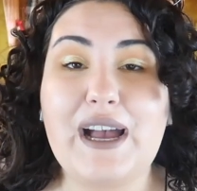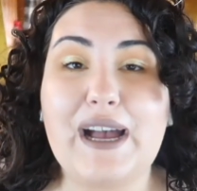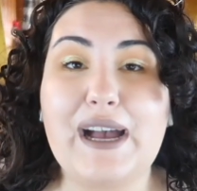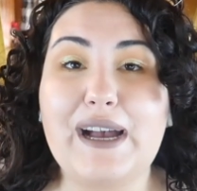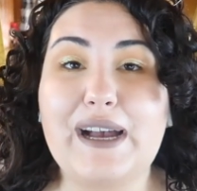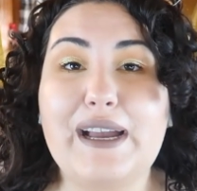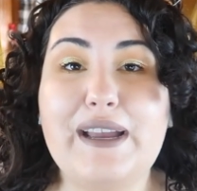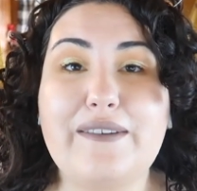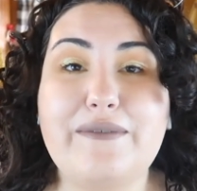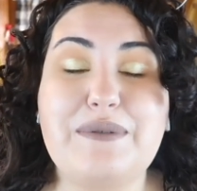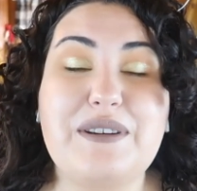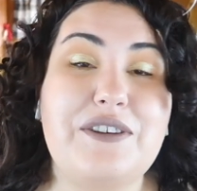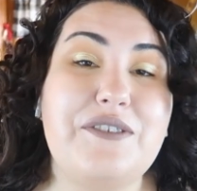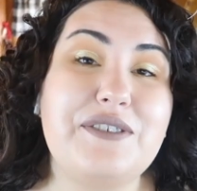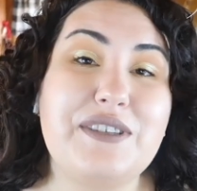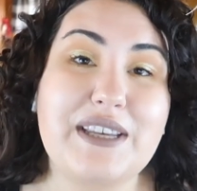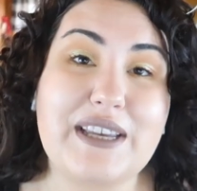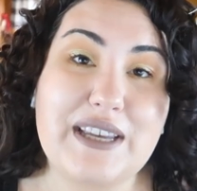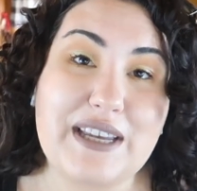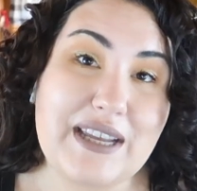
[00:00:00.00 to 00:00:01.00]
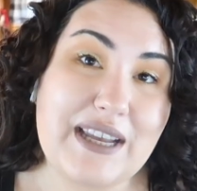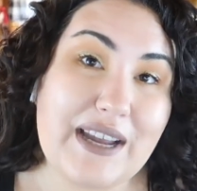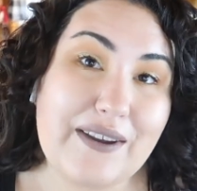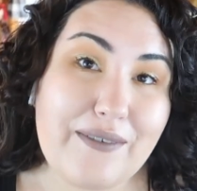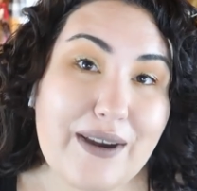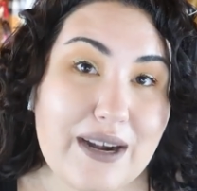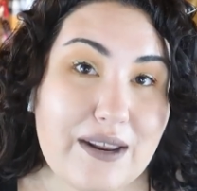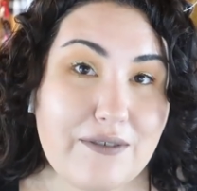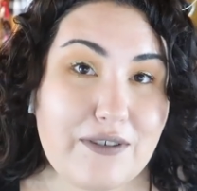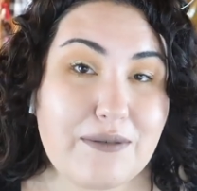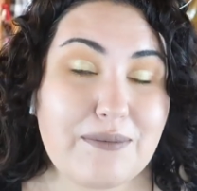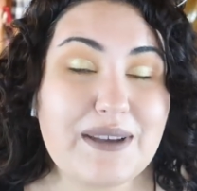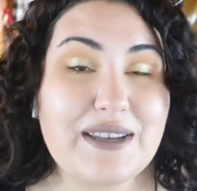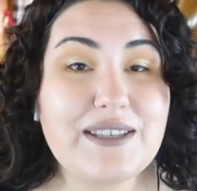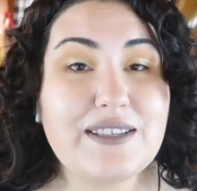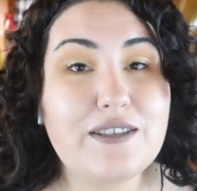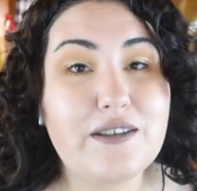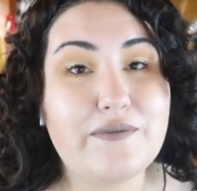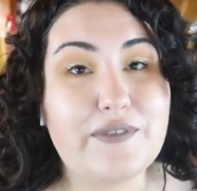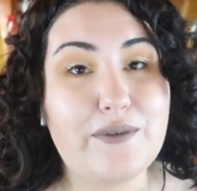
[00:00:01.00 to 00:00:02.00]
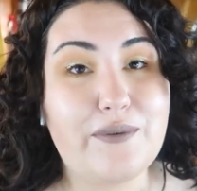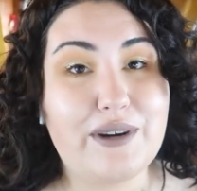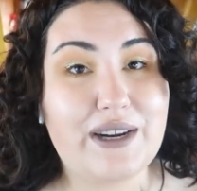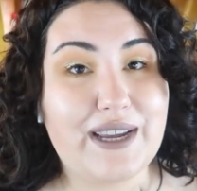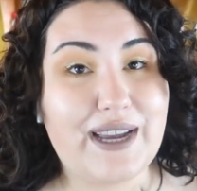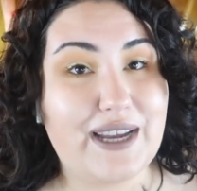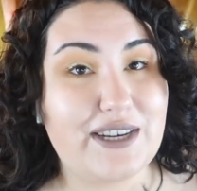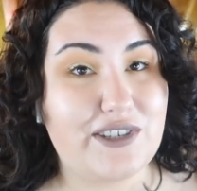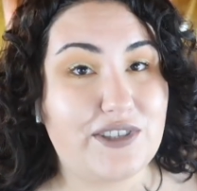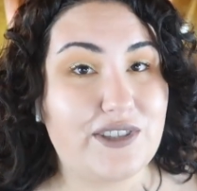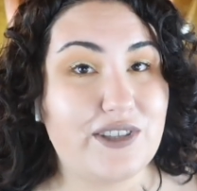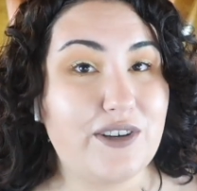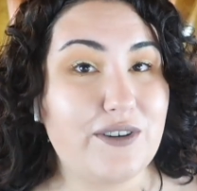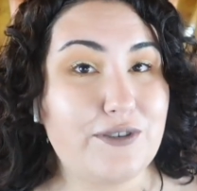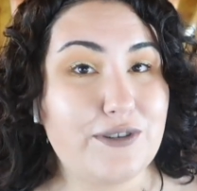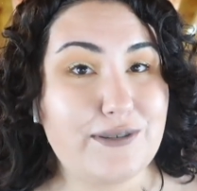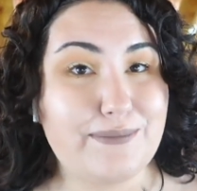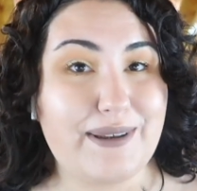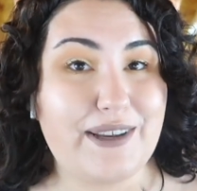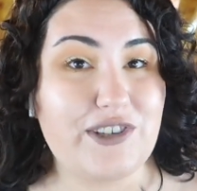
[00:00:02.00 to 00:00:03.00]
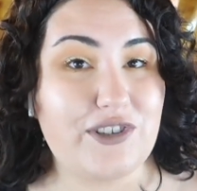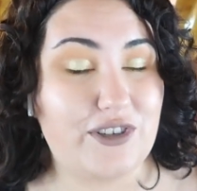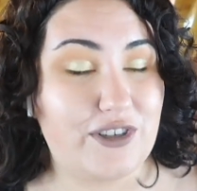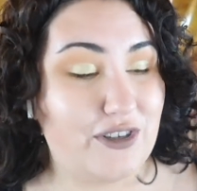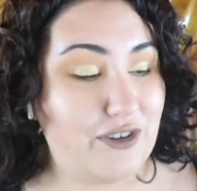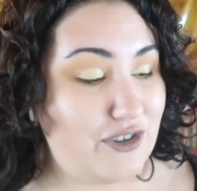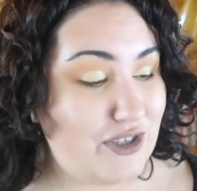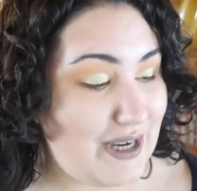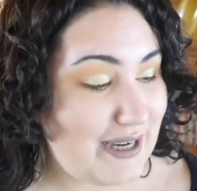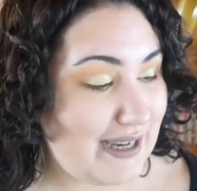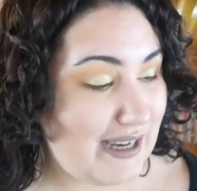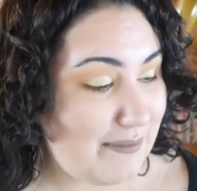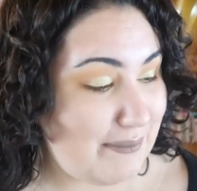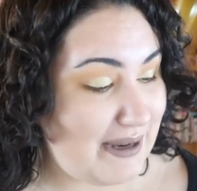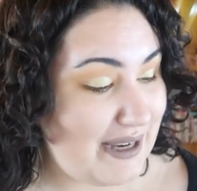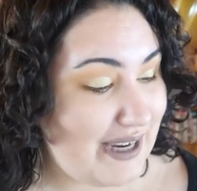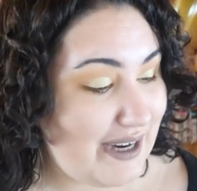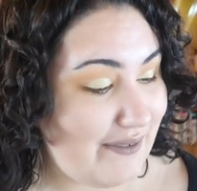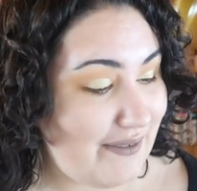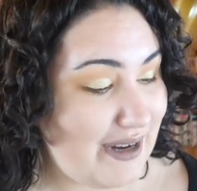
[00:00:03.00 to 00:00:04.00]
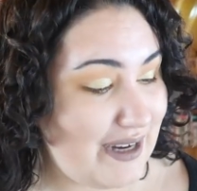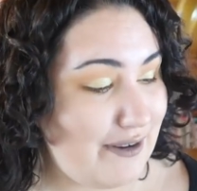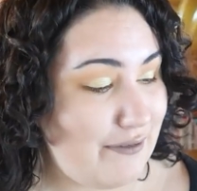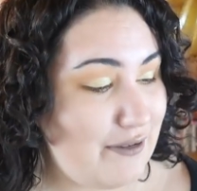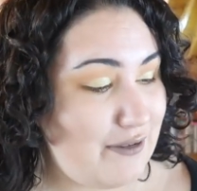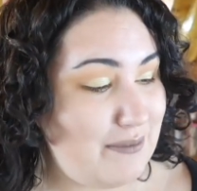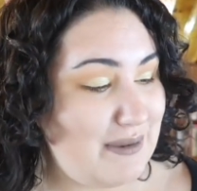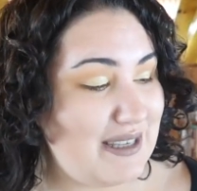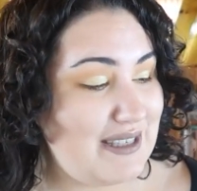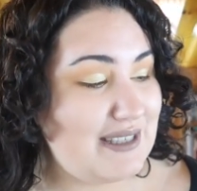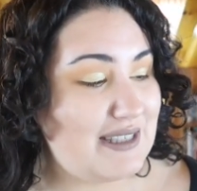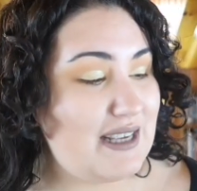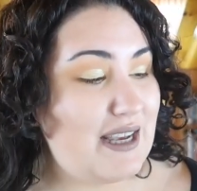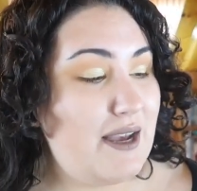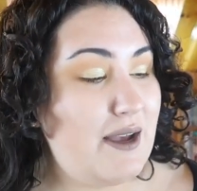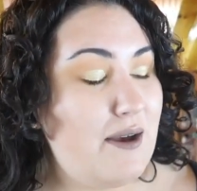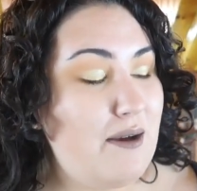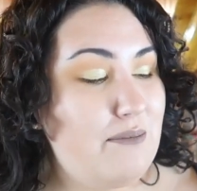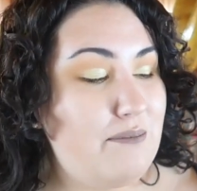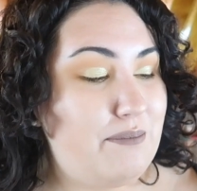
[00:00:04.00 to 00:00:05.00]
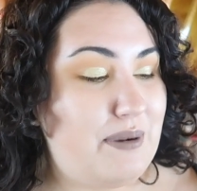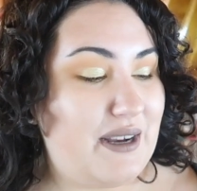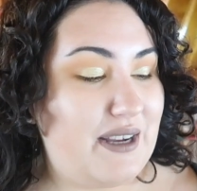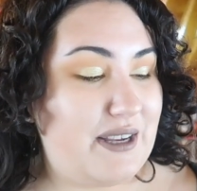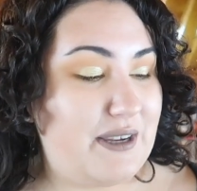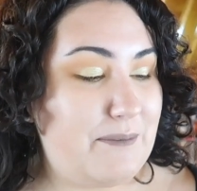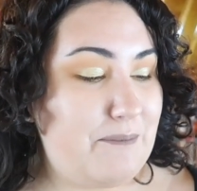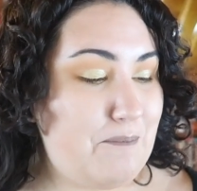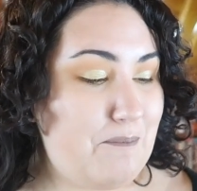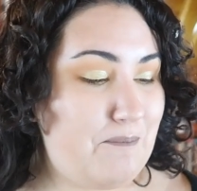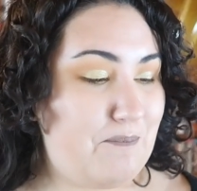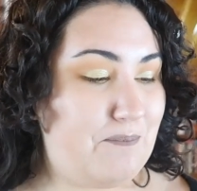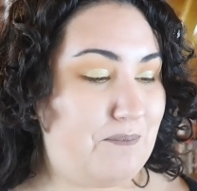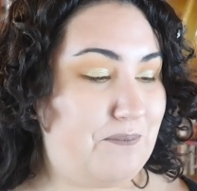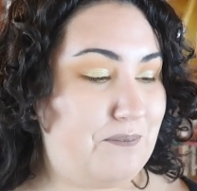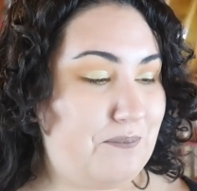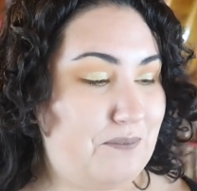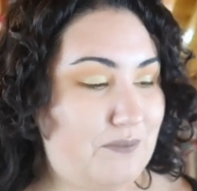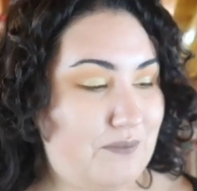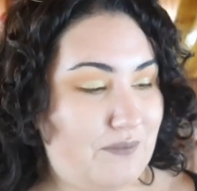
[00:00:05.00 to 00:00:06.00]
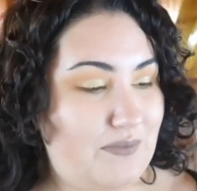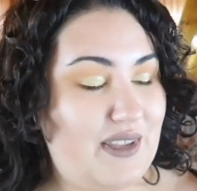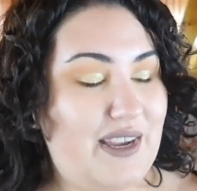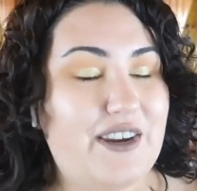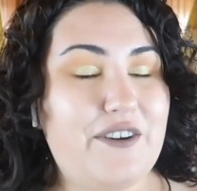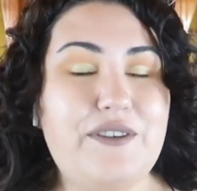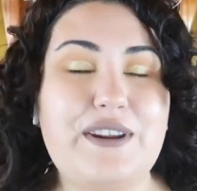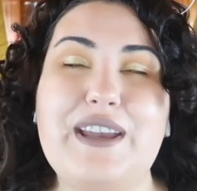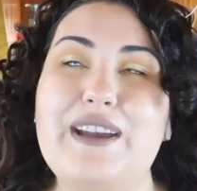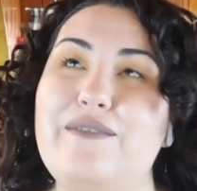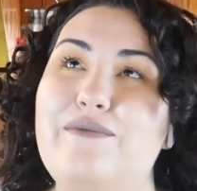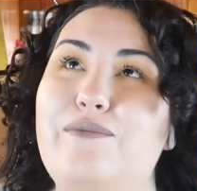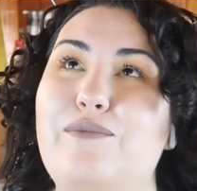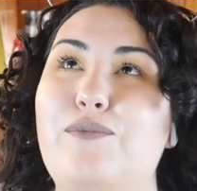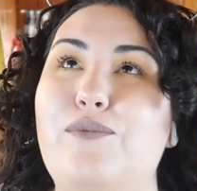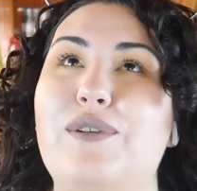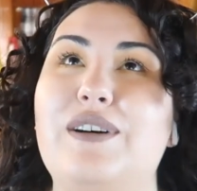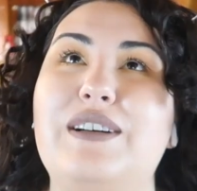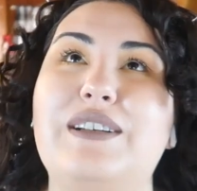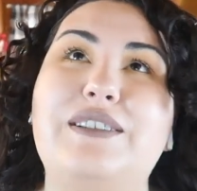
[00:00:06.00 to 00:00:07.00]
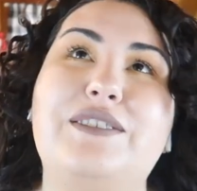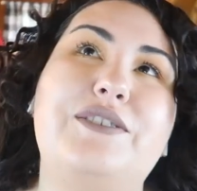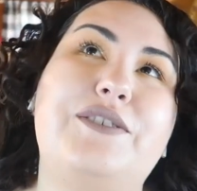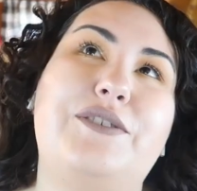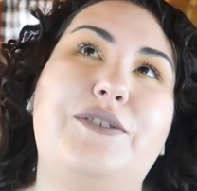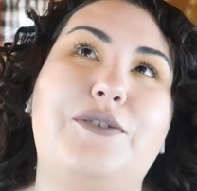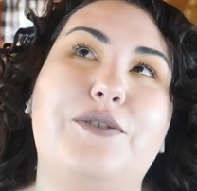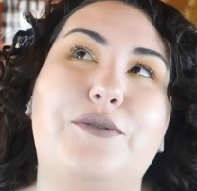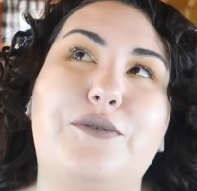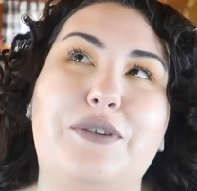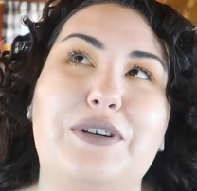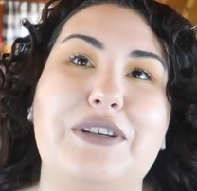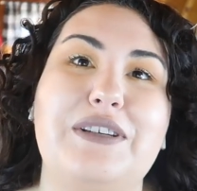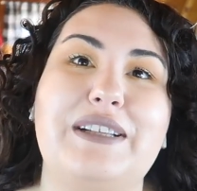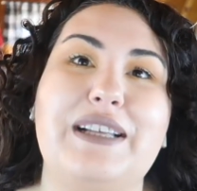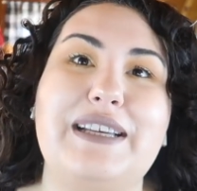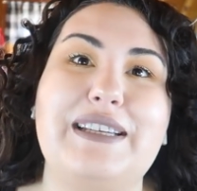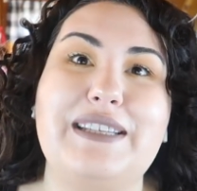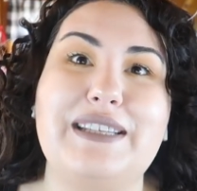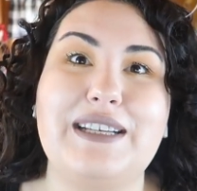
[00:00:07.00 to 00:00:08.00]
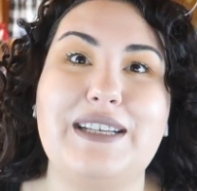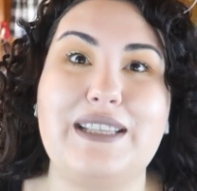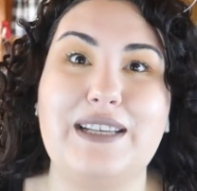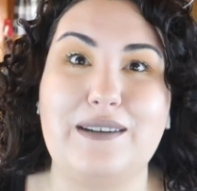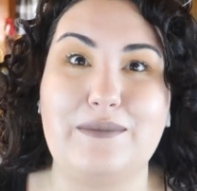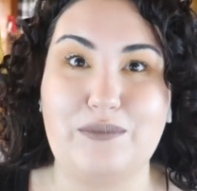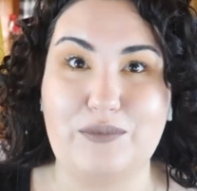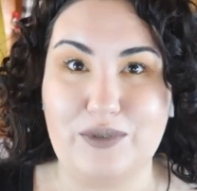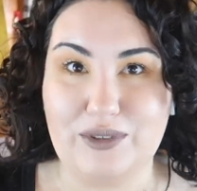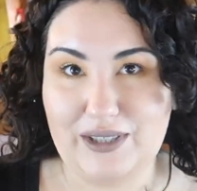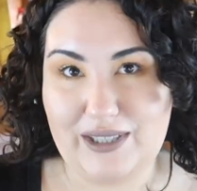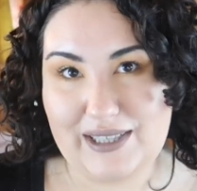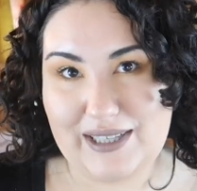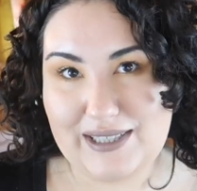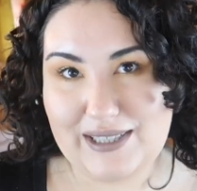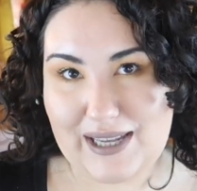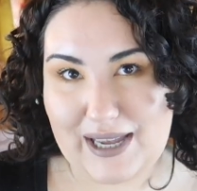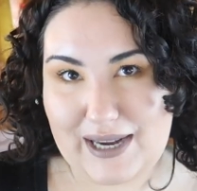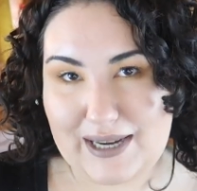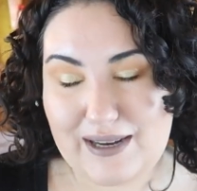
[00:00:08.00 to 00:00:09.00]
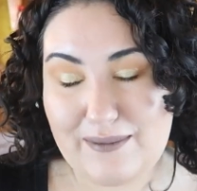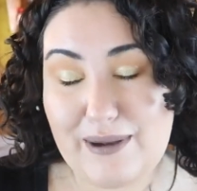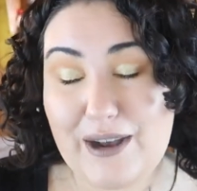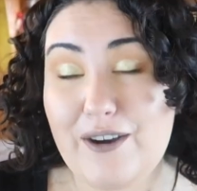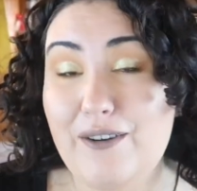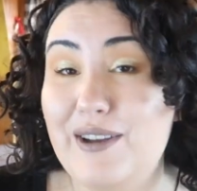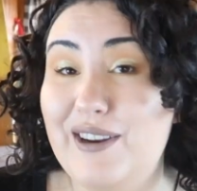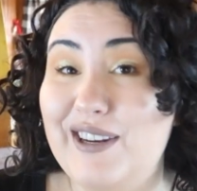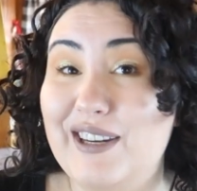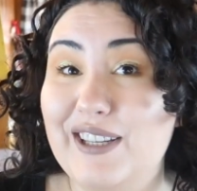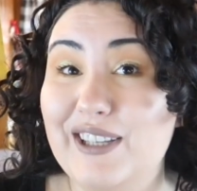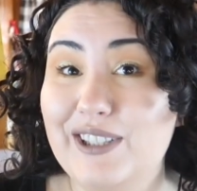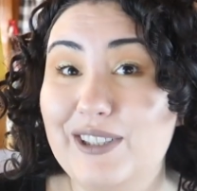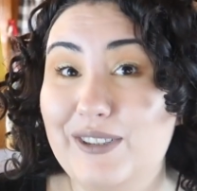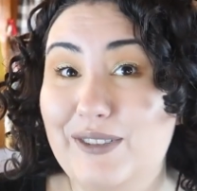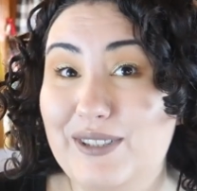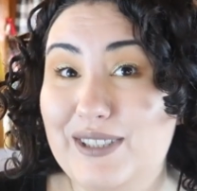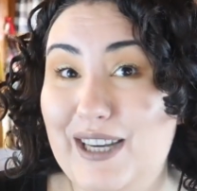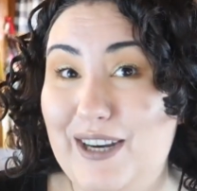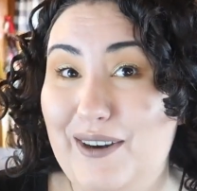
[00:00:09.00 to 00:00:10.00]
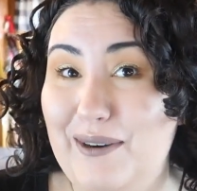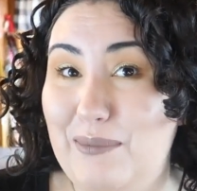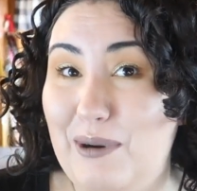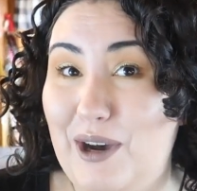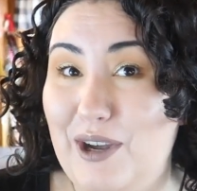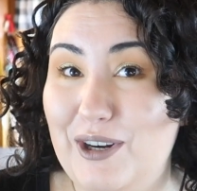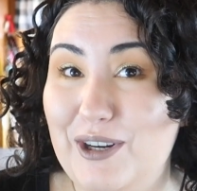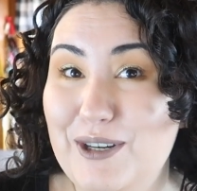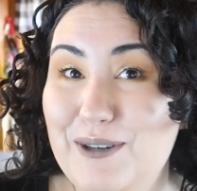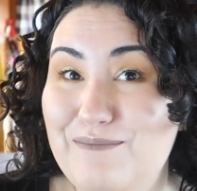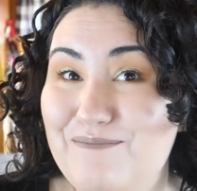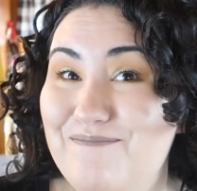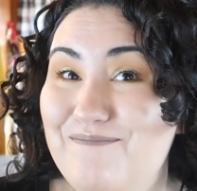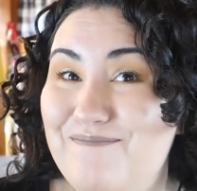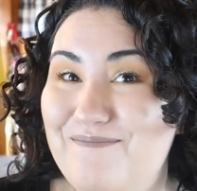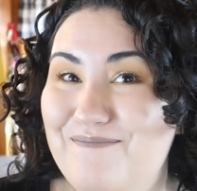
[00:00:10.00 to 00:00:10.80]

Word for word: I've been using it in Get Ready With Me, so if you want to catch those, make sure you check out my Get Ready With Me's. But I already have one tutorial idea that I'm really excited about, and it includes Harry Potter.